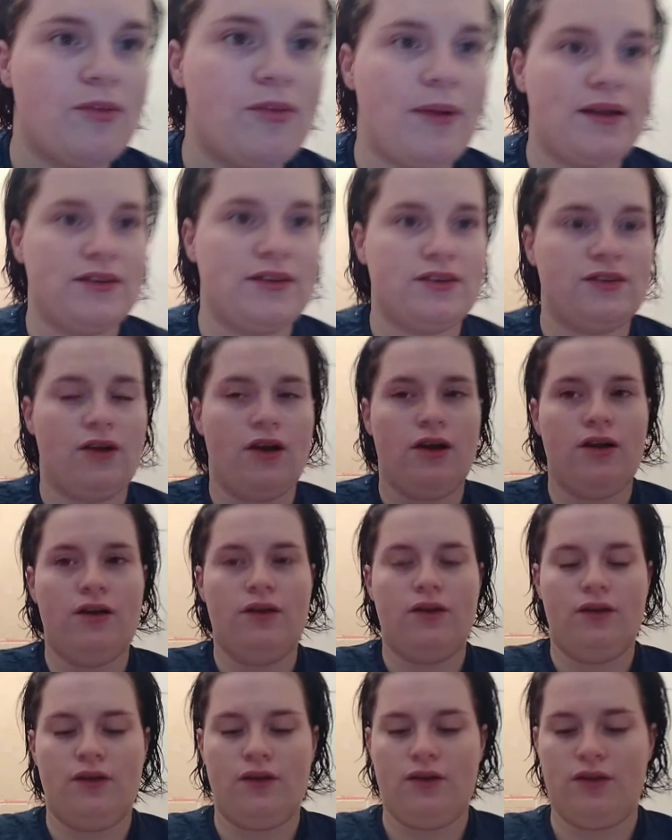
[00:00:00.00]
from Asda.
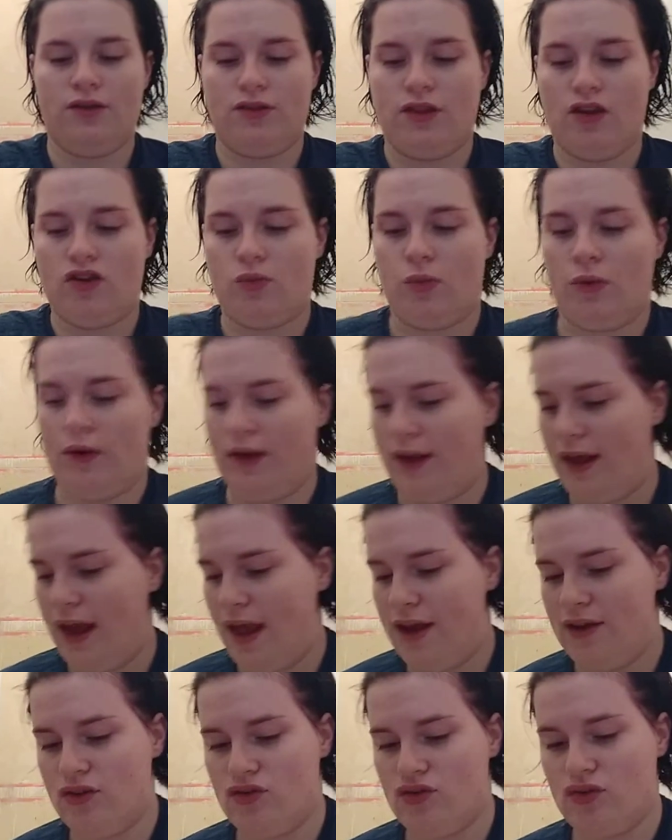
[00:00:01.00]
This one
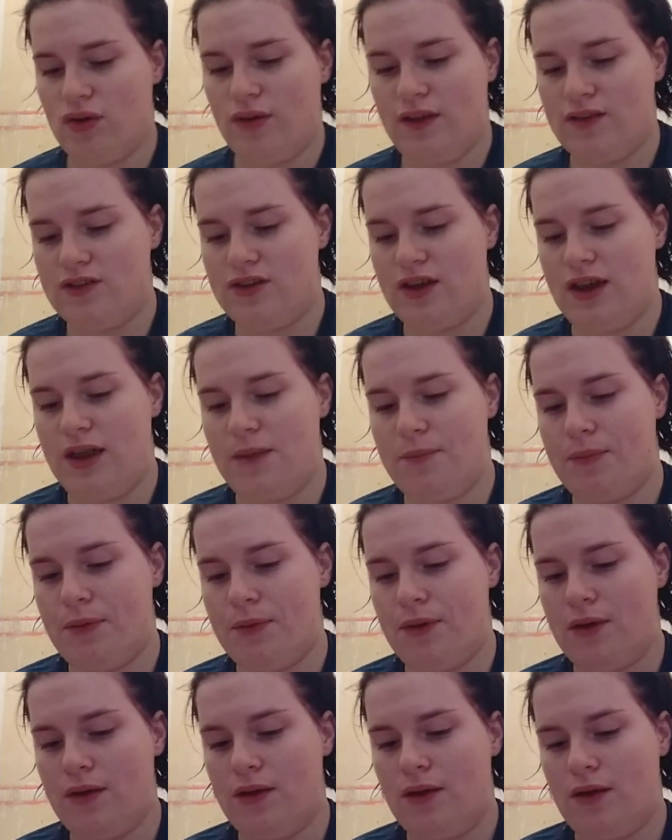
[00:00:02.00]
again is really cheap.
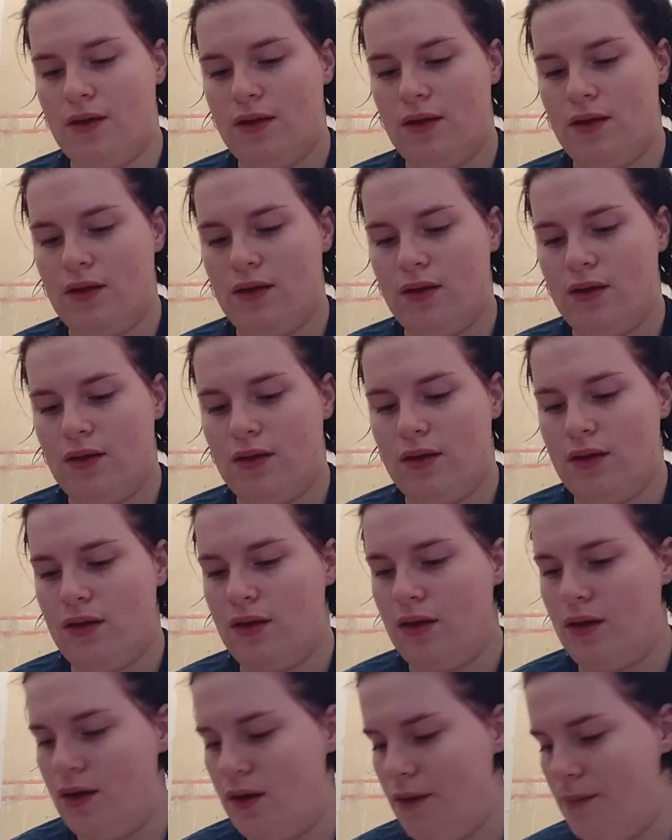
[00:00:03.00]

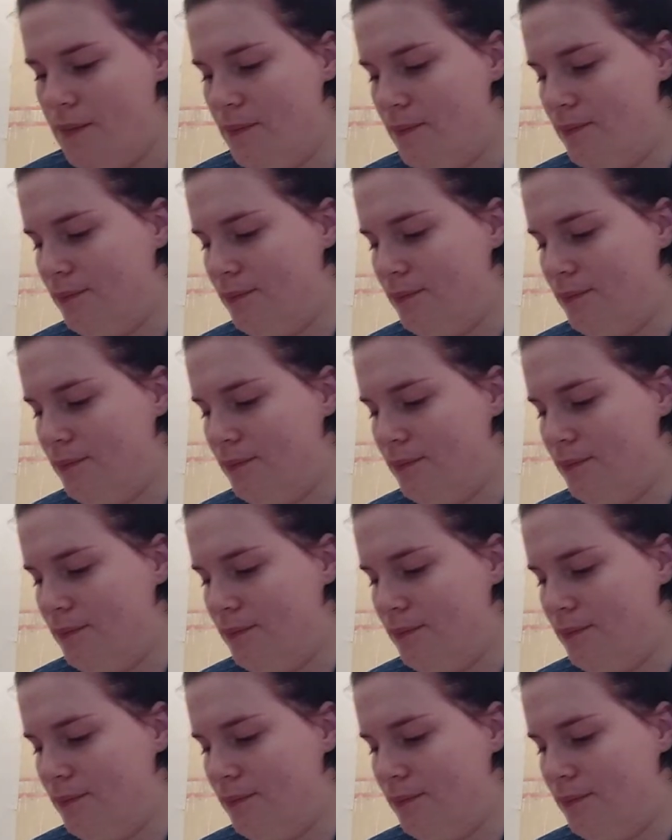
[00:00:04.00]
I